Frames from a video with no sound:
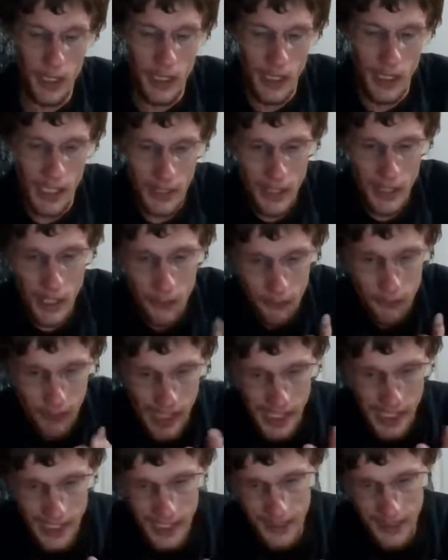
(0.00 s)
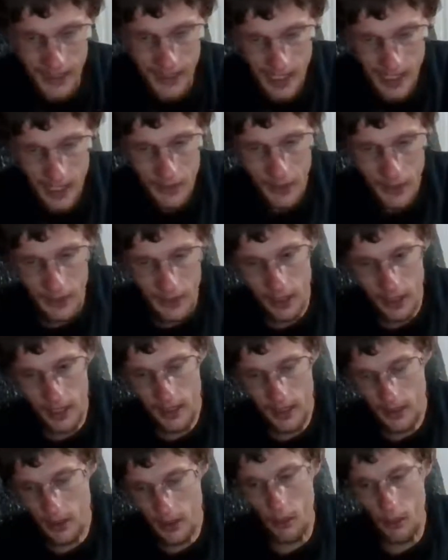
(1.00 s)
I know Friday and Saturday
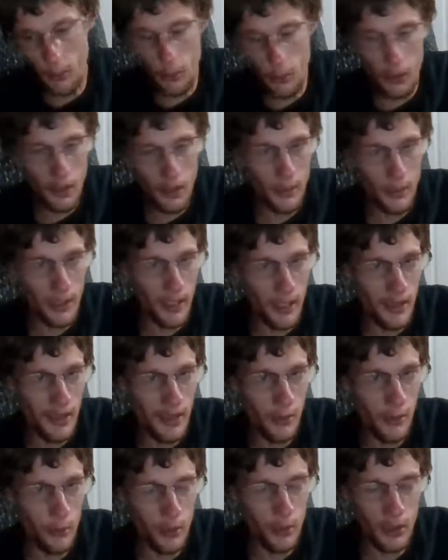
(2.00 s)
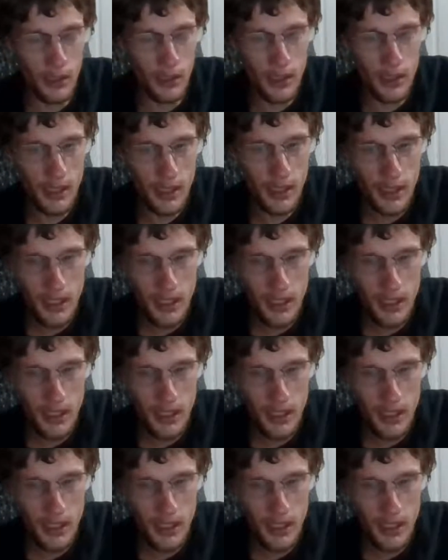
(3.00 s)
nights don't work because I work.